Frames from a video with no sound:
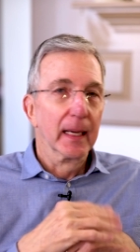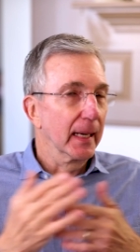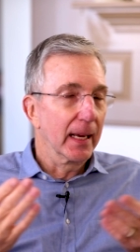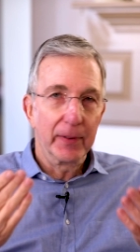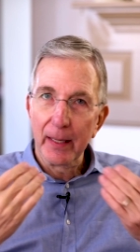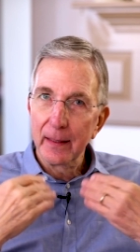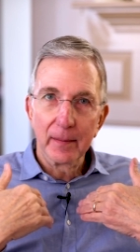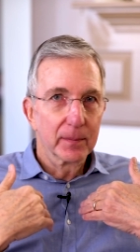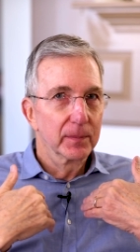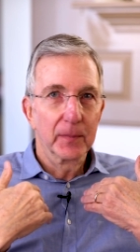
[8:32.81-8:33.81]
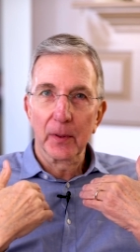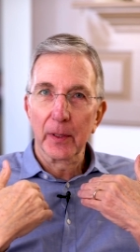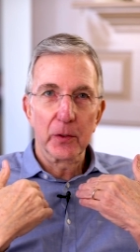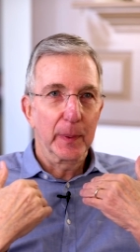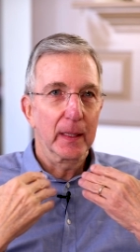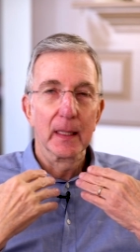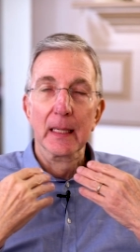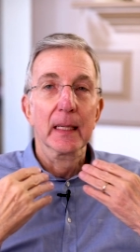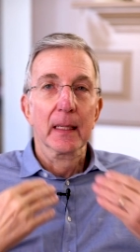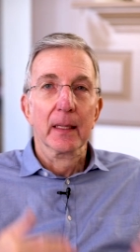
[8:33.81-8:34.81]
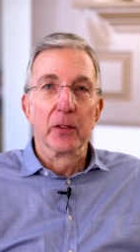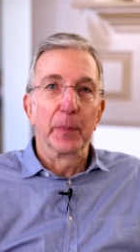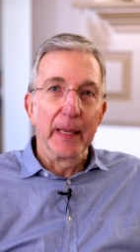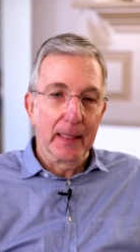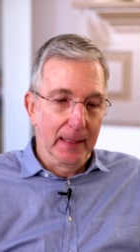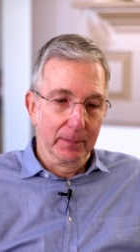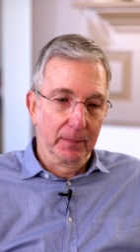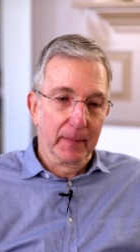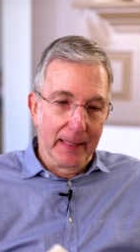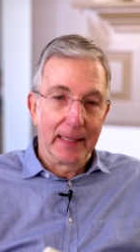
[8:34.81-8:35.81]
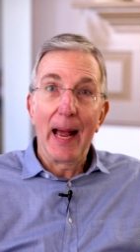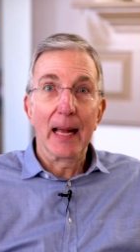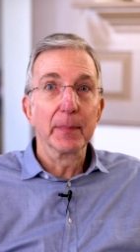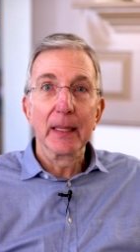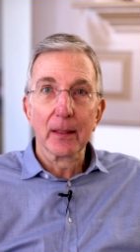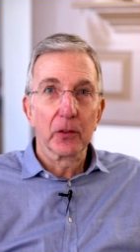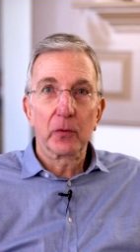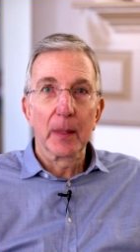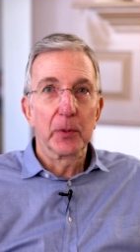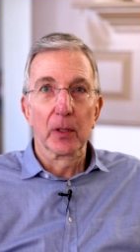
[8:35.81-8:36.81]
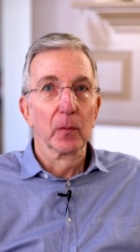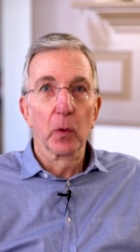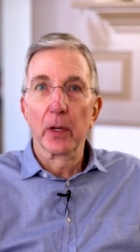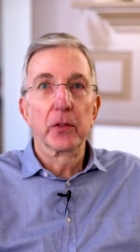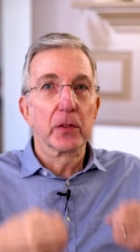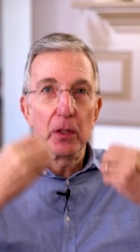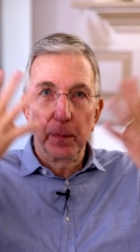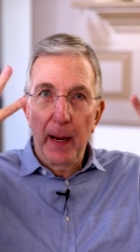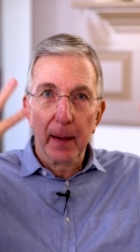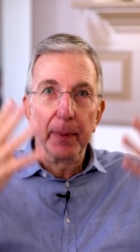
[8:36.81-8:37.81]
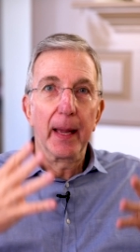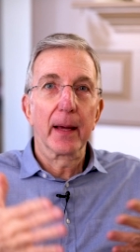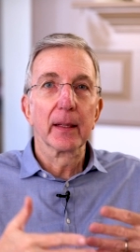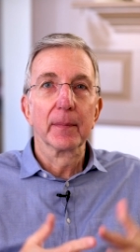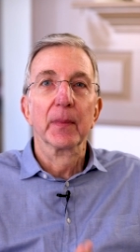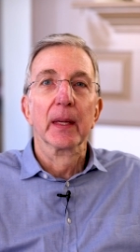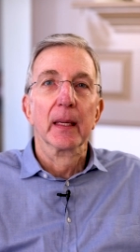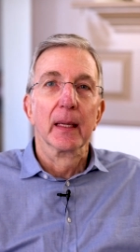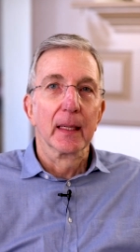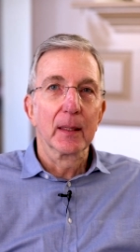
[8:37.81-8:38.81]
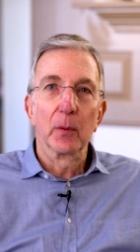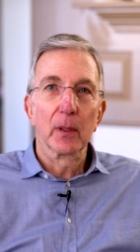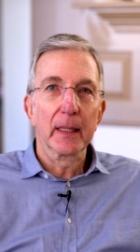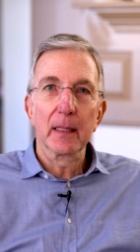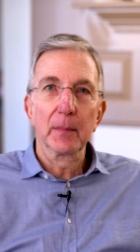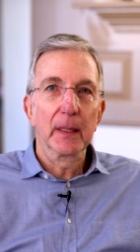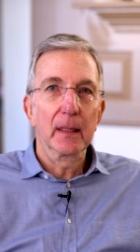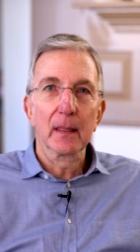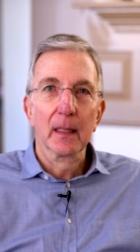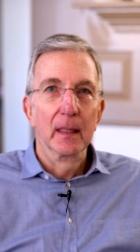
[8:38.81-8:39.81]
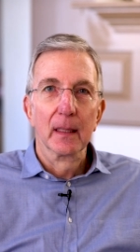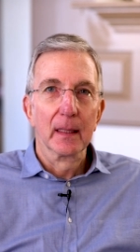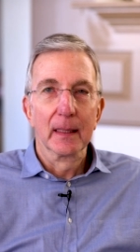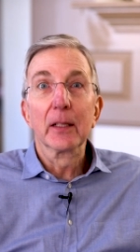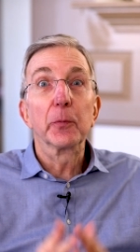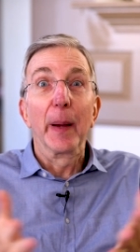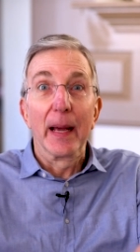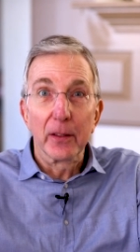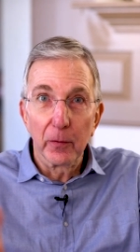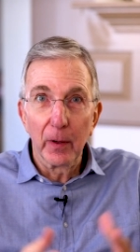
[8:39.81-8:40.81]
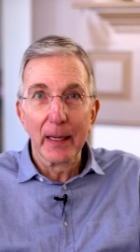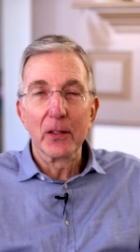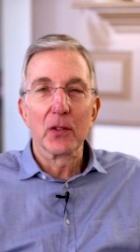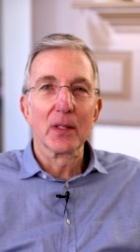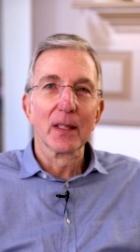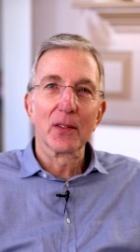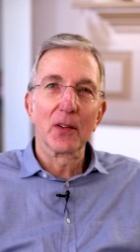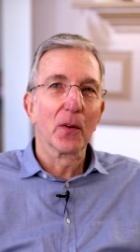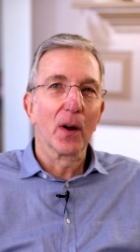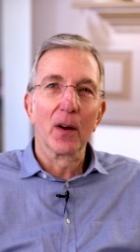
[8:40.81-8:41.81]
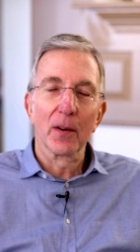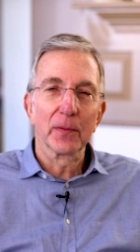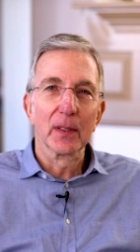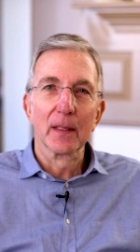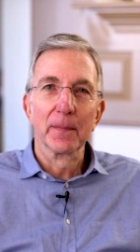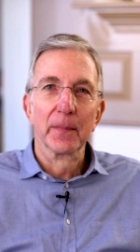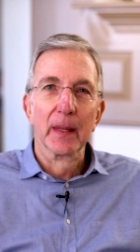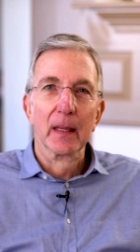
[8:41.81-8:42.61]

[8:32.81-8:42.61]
And I've had the Holy Spirit speak and, and guide me in Scripture, and words will just pop out, and He will lead me in His path of righteousness so often.